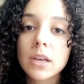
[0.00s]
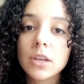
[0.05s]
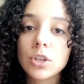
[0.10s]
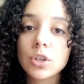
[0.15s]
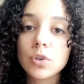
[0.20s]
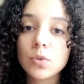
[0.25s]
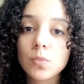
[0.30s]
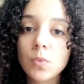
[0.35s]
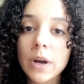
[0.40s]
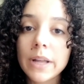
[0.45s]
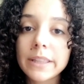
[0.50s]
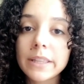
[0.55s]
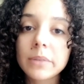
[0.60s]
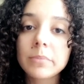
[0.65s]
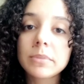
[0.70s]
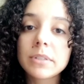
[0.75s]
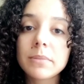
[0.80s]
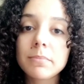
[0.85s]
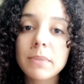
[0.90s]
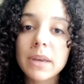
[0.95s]
you want them
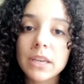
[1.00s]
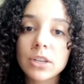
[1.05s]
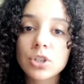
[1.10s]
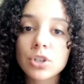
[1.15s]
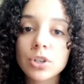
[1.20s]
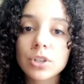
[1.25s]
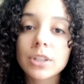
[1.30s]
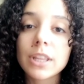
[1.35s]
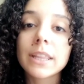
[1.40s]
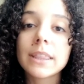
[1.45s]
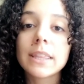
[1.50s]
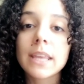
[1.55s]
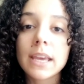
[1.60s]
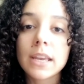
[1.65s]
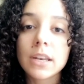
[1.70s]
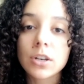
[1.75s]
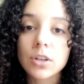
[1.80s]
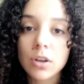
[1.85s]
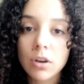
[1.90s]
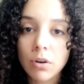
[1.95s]
to make sure that they
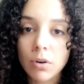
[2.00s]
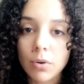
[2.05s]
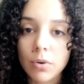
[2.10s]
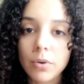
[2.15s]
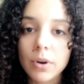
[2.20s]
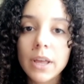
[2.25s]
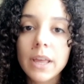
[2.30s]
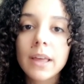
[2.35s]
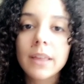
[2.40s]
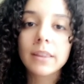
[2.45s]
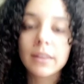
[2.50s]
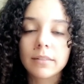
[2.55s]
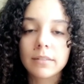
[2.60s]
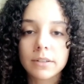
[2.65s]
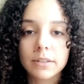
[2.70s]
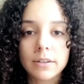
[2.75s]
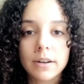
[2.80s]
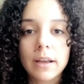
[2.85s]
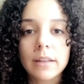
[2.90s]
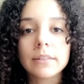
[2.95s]
know that
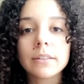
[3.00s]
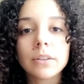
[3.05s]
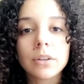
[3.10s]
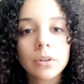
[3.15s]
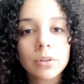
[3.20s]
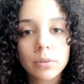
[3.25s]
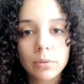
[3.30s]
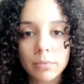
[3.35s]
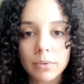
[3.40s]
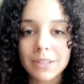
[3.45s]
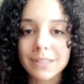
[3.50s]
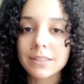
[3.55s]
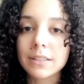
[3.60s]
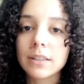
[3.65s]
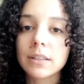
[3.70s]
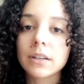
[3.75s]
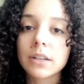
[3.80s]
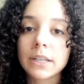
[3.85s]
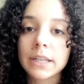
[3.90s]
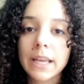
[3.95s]
they're not the only ones, that
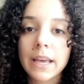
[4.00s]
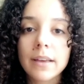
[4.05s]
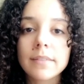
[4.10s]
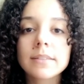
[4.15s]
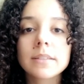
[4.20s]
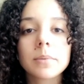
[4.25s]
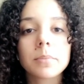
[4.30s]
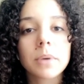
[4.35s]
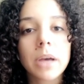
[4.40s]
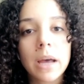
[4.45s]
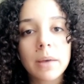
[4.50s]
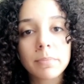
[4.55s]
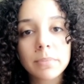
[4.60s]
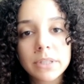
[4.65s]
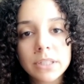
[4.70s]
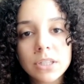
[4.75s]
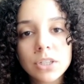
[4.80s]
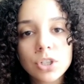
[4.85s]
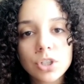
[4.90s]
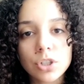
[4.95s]
they're going to have some
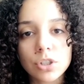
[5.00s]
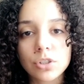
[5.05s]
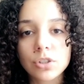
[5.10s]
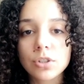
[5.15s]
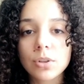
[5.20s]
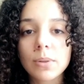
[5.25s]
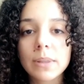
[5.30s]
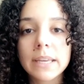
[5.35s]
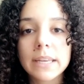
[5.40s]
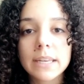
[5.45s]
competition, so they